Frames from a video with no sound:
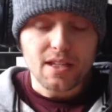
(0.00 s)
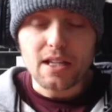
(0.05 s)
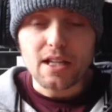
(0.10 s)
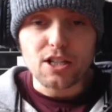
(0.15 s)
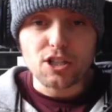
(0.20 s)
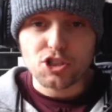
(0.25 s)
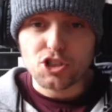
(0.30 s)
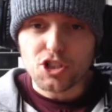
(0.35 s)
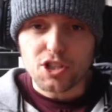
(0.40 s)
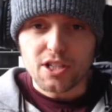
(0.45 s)

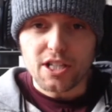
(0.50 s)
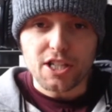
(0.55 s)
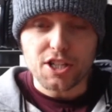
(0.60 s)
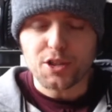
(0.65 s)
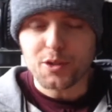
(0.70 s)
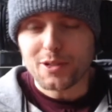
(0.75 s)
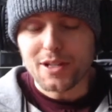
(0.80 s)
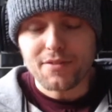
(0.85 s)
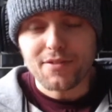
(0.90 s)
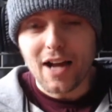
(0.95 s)
just think,
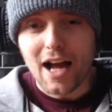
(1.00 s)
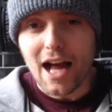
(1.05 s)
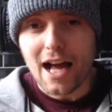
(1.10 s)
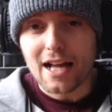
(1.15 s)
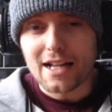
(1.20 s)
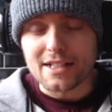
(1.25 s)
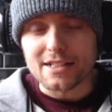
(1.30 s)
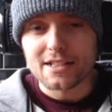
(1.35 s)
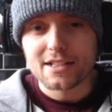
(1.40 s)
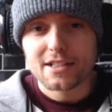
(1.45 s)
you never
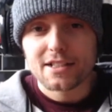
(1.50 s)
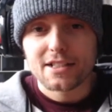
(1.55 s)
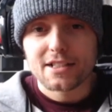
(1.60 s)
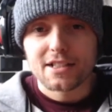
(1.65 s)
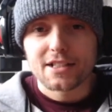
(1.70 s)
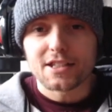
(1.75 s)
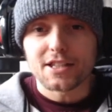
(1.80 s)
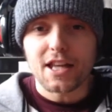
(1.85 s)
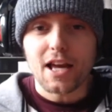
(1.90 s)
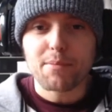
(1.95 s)
had
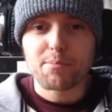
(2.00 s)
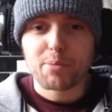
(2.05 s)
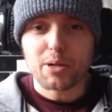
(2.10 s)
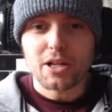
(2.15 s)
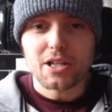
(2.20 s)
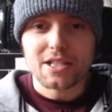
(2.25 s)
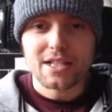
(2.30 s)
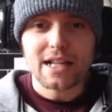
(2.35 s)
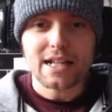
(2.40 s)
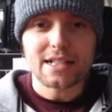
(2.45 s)
that
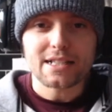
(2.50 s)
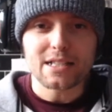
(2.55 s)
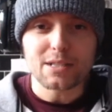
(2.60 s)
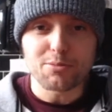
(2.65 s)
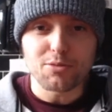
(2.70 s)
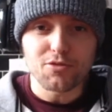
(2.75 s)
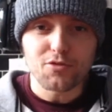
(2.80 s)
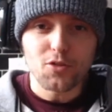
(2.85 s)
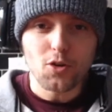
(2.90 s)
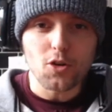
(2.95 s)
personality
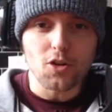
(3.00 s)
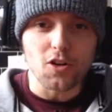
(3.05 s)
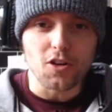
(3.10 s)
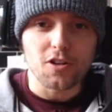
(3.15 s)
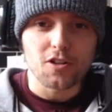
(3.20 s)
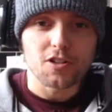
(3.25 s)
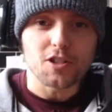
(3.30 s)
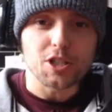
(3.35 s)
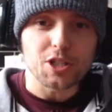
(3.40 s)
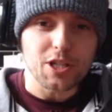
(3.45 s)
before
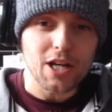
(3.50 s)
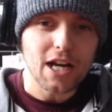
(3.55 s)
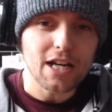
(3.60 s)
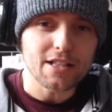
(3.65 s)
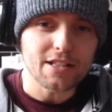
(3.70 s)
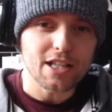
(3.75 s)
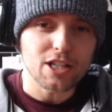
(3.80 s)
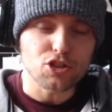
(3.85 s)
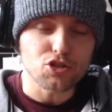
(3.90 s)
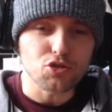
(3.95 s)
you had
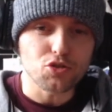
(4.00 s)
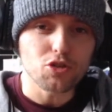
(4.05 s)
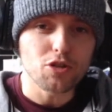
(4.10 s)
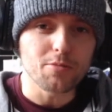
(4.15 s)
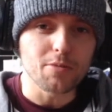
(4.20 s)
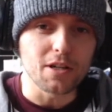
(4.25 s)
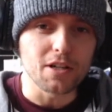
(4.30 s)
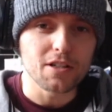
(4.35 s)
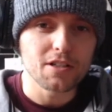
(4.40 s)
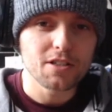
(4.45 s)
that
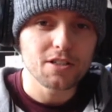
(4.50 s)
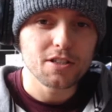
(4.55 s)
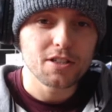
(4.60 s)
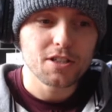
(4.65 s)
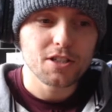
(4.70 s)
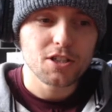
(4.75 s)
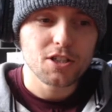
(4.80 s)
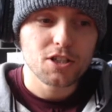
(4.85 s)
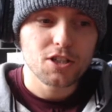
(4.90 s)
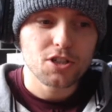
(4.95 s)
trauma.
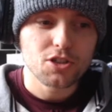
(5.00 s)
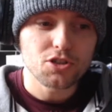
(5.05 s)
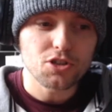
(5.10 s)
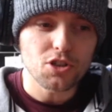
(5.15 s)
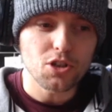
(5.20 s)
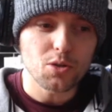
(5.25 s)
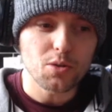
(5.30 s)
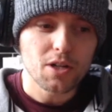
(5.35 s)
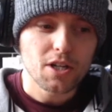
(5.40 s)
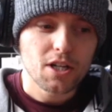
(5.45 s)

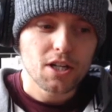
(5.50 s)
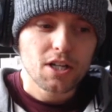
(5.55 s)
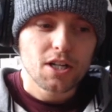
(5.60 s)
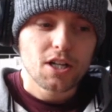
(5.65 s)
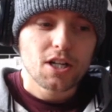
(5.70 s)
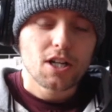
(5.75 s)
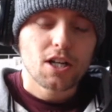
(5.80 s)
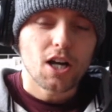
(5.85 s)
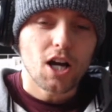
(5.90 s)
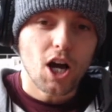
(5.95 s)
So
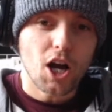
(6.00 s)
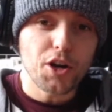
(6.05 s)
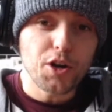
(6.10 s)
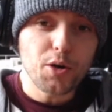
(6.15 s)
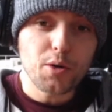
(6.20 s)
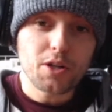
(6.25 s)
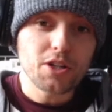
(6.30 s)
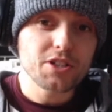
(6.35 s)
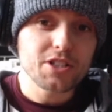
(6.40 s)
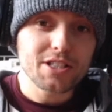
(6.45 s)
I
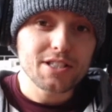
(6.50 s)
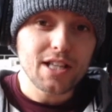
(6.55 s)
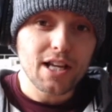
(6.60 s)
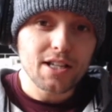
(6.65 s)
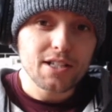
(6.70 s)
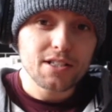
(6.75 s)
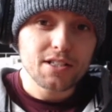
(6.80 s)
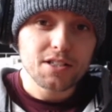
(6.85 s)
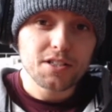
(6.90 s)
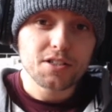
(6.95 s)

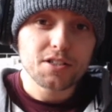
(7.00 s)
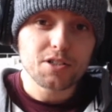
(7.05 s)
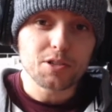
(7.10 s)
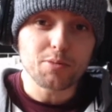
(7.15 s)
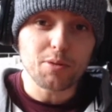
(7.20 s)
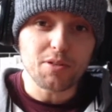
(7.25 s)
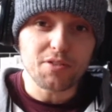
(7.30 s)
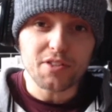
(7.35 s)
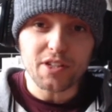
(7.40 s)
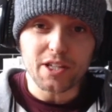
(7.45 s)
understand. You're
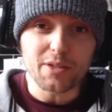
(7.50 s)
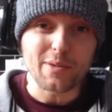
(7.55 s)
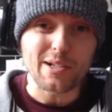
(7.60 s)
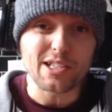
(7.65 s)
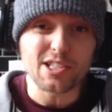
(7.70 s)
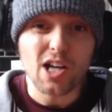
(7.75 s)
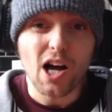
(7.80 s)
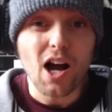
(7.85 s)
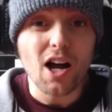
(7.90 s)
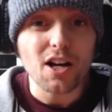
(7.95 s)
probably thinking, well,
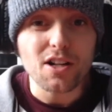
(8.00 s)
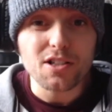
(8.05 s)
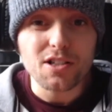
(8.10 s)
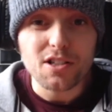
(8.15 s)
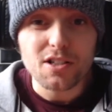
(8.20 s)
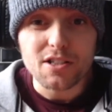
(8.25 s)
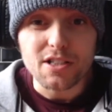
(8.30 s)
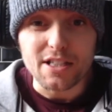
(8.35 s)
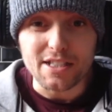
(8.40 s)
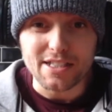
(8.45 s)
it's hard.
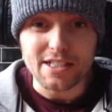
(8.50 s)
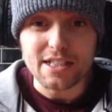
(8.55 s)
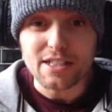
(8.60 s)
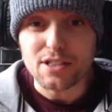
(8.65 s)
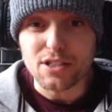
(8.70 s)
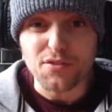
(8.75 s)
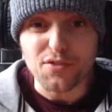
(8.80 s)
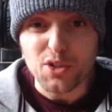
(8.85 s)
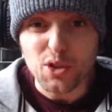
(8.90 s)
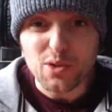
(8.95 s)
It's
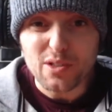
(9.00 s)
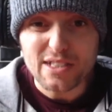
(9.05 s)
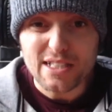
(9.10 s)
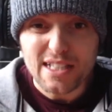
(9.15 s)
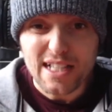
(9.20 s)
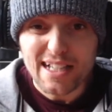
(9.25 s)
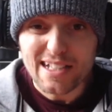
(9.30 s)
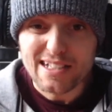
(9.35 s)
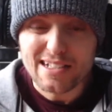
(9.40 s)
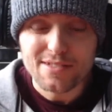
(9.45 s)
easy for you to
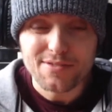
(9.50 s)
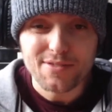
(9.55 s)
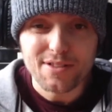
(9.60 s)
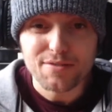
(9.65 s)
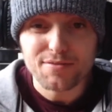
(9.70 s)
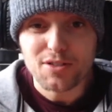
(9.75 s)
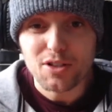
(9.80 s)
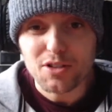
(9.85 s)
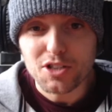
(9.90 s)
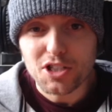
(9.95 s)
say. Well,
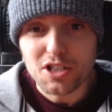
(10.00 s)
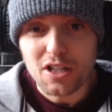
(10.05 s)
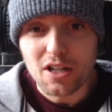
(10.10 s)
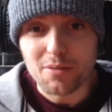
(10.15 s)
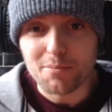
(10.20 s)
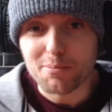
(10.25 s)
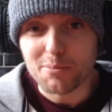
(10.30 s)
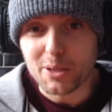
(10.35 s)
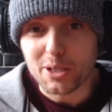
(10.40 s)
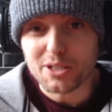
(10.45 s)
no, it's
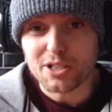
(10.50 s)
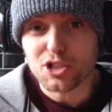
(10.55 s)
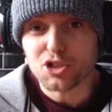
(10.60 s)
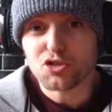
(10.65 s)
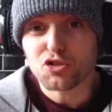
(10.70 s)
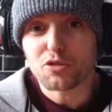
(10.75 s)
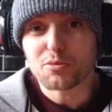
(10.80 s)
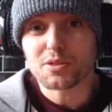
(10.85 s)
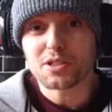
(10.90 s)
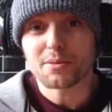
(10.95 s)
not, because there's
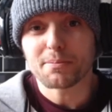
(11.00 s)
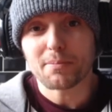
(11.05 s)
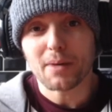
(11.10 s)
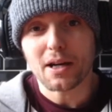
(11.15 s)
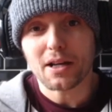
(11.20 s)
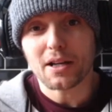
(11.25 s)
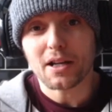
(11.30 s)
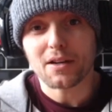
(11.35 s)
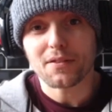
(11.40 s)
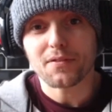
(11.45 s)
traumas in my
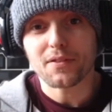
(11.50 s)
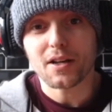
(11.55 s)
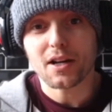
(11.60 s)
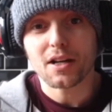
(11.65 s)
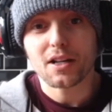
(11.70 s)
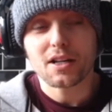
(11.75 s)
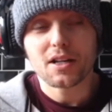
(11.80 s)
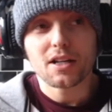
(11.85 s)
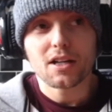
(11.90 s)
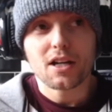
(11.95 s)
life that
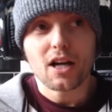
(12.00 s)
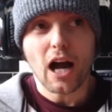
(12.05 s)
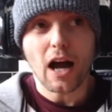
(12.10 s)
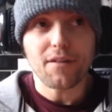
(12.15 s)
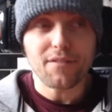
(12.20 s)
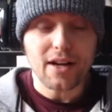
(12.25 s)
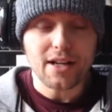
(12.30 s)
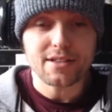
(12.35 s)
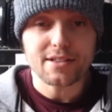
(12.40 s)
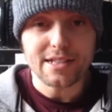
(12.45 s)
I've
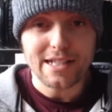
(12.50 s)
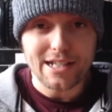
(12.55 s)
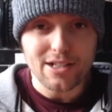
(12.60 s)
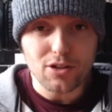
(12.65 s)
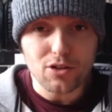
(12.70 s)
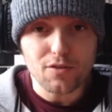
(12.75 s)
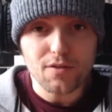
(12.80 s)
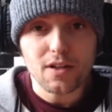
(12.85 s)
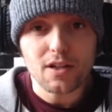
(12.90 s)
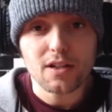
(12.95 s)
had to get
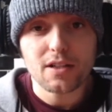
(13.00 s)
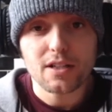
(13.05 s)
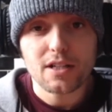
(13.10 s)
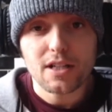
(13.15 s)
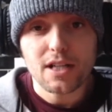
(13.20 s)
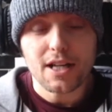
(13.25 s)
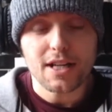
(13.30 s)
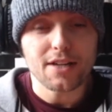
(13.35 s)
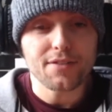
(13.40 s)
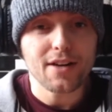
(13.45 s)
over,
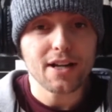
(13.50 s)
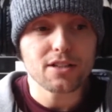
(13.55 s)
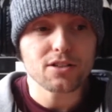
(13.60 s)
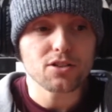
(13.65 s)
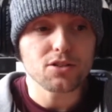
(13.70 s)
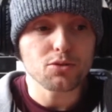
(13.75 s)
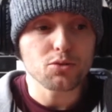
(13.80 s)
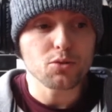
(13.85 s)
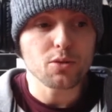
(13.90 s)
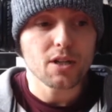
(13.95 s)
and I've had
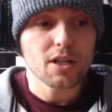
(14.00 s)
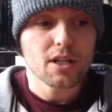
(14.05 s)
to,